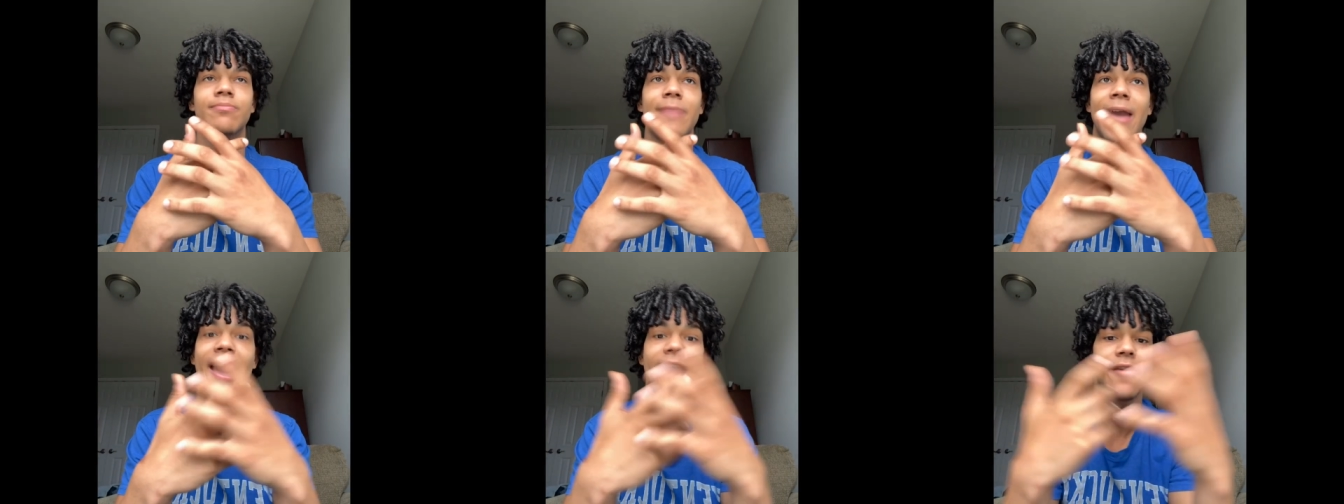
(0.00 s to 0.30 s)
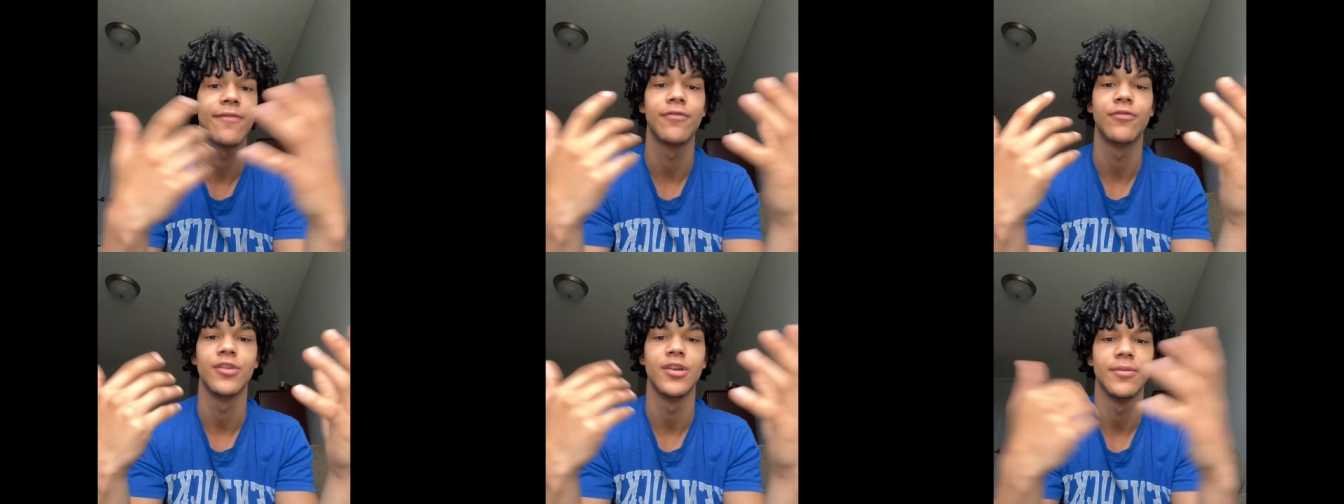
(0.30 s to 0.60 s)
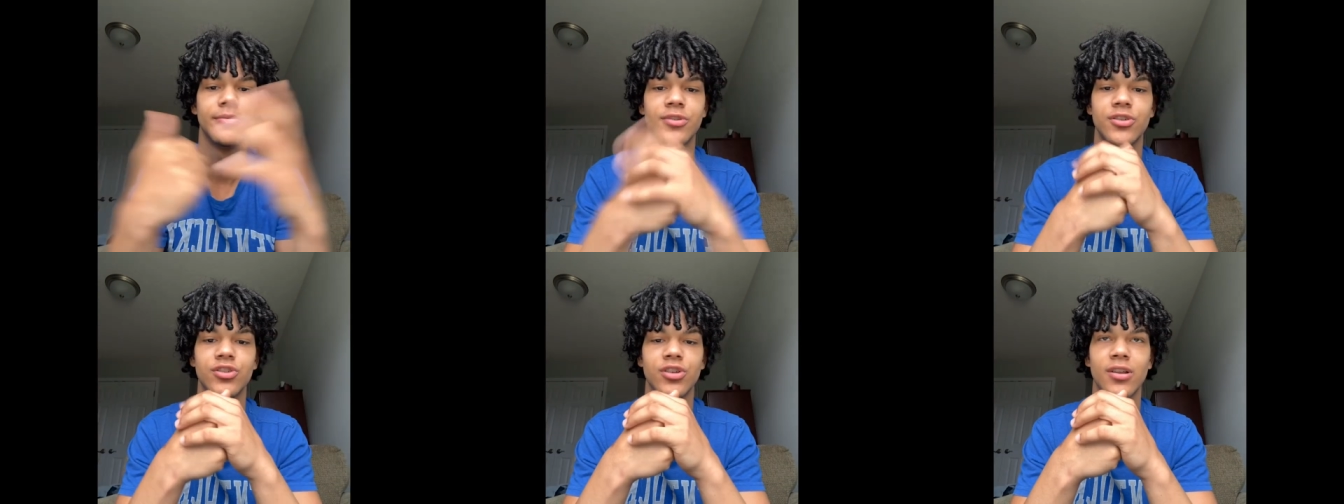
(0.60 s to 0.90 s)

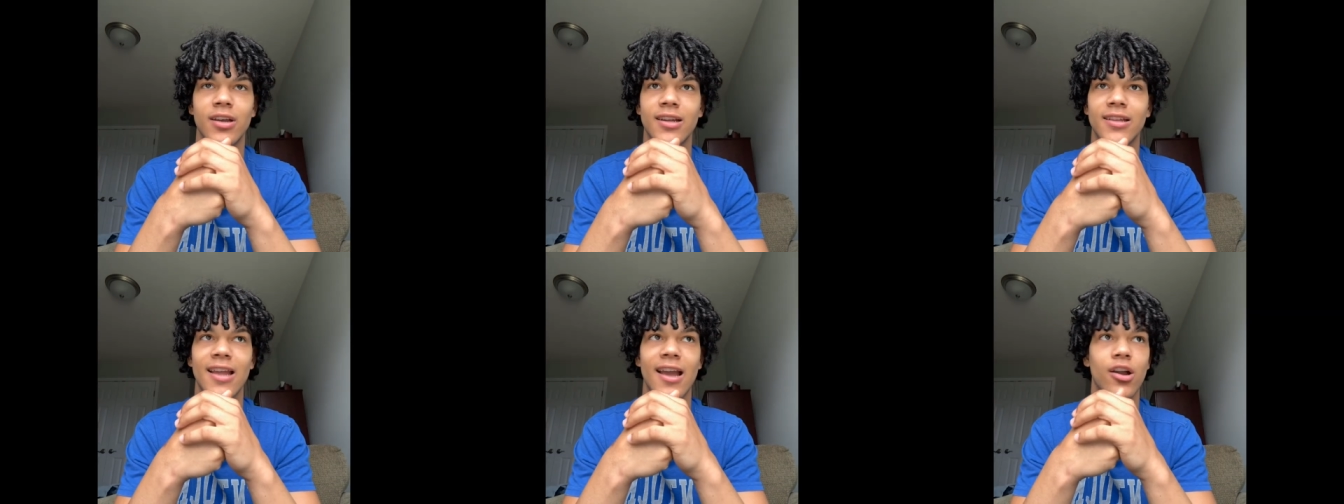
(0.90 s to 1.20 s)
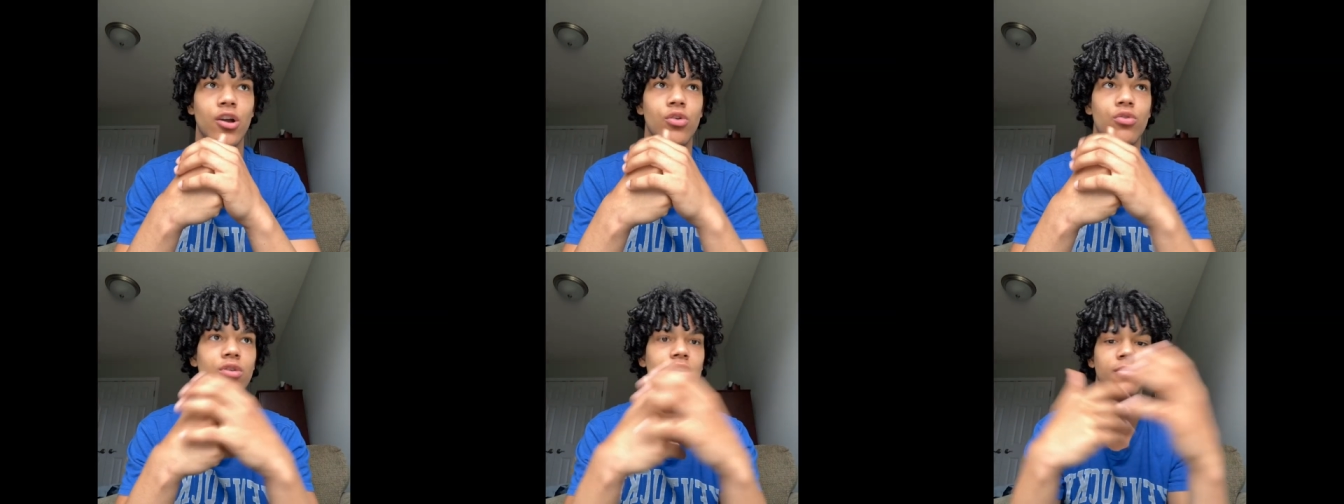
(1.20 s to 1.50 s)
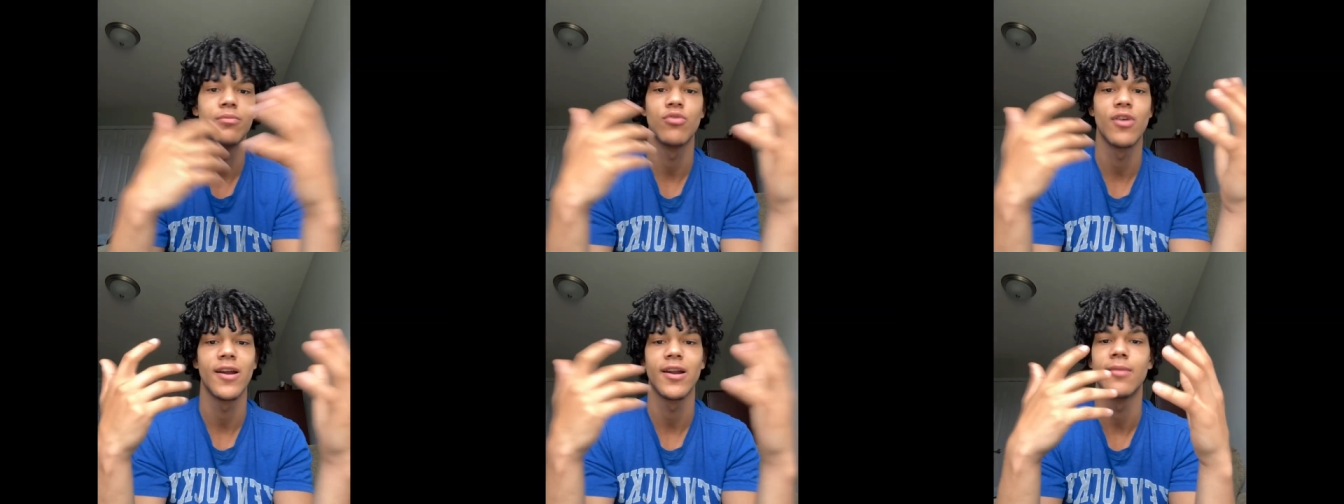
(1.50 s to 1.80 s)
backflips, shit like that, going to
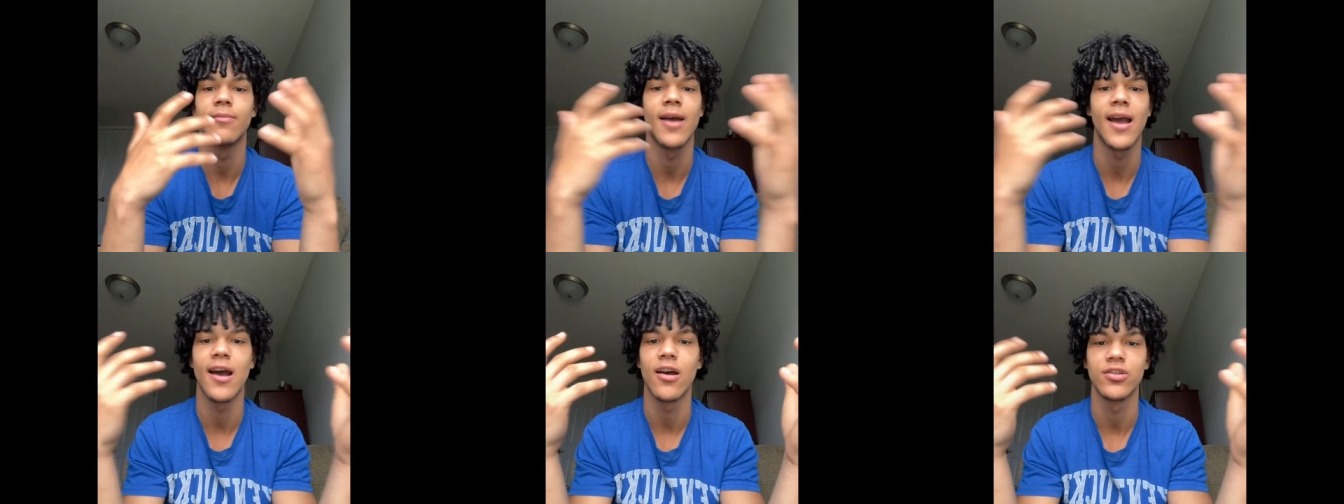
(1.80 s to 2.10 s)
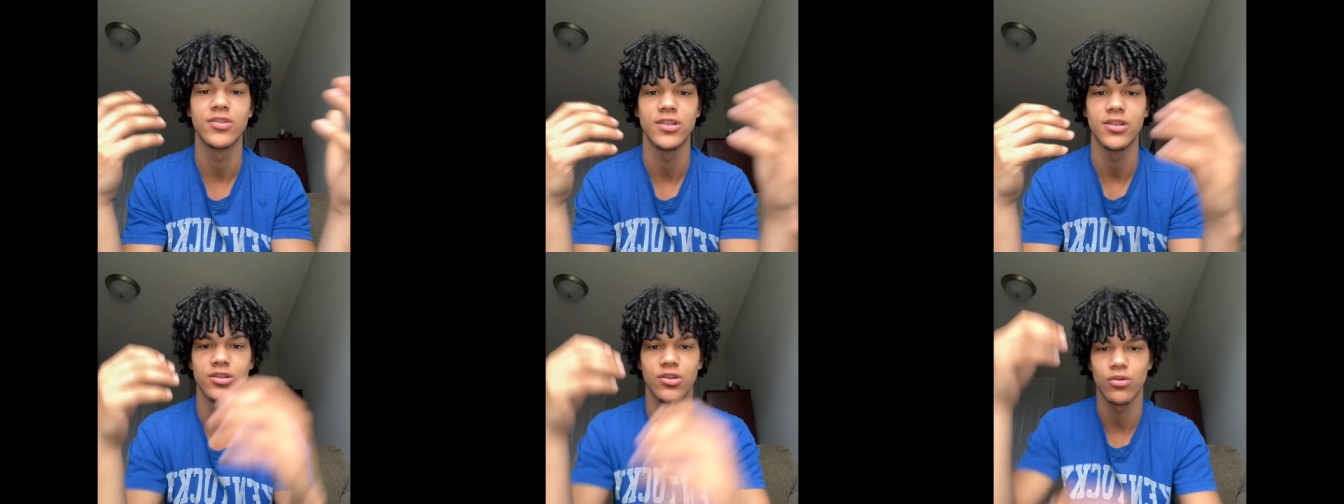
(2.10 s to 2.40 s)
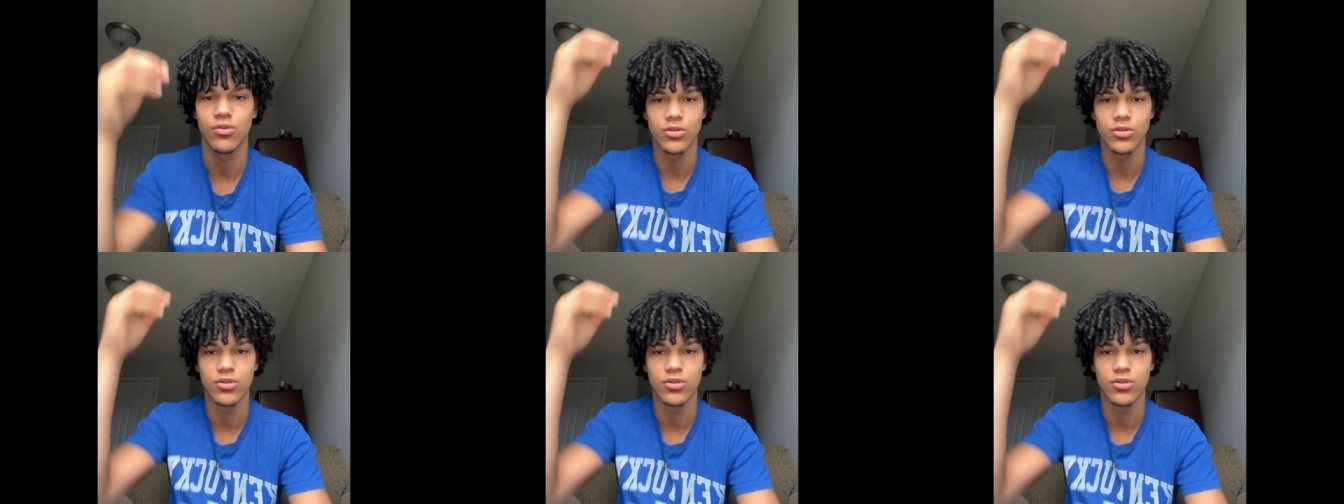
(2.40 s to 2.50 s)
random houses,